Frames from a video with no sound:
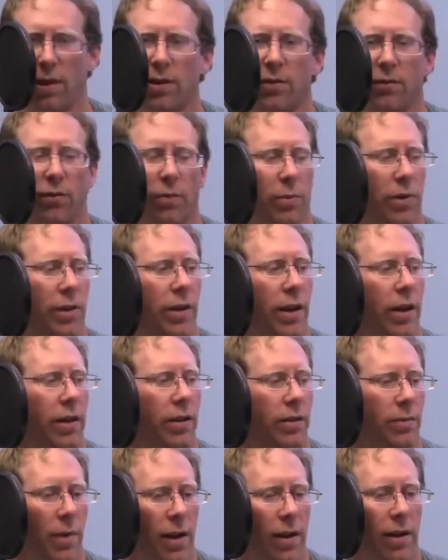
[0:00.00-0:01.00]
Jason from
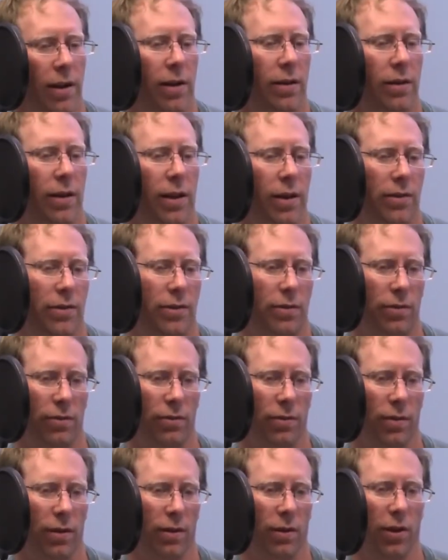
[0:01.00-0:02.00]
UK made it
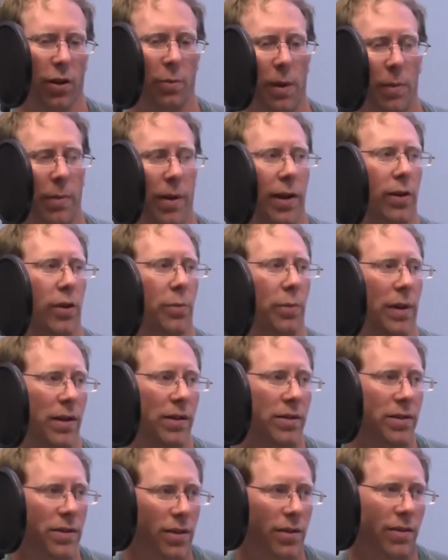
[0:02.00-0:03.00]
into a little bit better, but
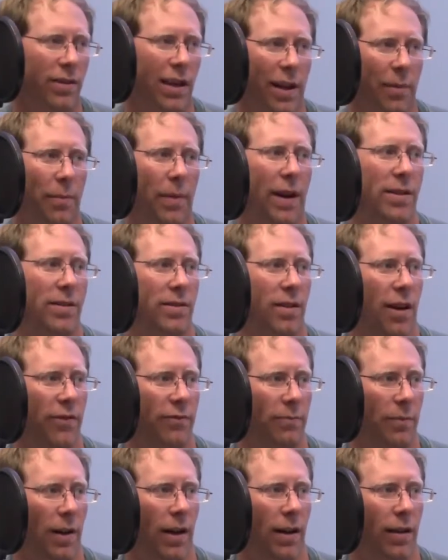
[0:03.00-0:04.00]
it's still kind of based
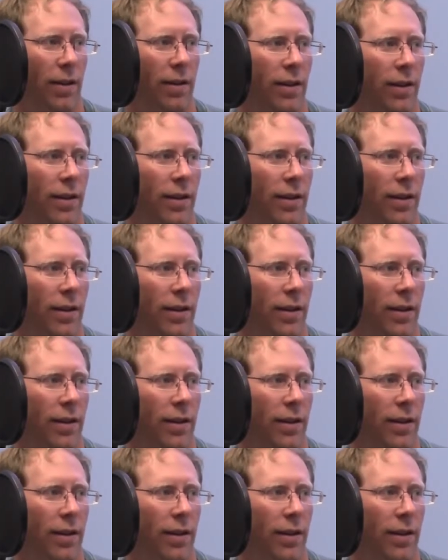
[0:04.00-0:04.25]
off my